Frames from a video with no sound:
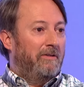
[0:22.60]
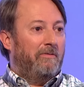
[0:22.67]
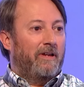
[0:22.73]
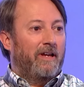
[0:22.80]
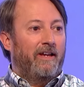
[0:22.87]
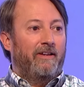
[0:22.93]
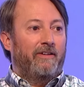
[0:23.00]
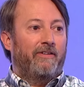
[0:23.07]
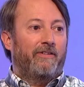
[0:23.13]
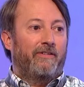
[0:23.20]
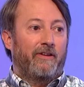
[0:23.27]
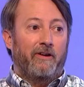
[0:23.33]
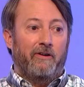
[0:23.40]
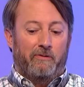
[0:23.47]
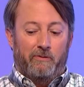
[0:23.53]
OK,
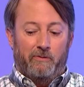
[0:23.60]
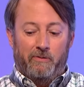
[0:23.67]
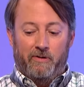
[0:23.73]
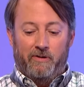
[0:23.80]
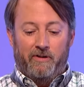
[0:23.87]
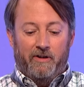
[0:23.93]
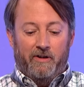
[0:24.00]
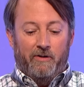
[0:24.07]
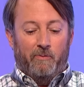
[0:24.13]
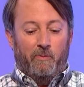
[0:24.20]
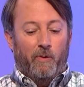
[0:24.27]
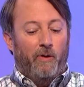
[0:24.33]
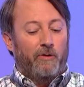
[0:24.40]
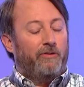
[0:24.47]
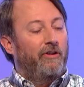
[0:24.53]
so,
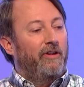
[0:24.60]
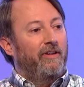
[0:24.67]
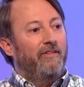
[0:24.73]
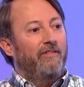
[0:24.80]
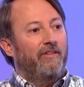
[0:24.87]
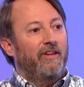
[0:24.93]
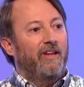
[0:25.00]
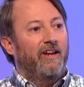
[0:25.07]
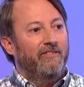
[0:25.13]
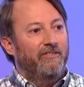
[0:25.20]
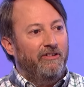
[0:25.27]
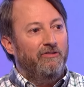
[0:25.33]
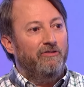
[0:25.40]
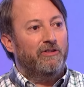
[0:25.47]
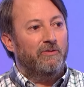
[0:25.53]
what is the
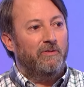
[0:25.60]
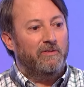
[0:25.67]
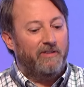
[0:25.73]
unusual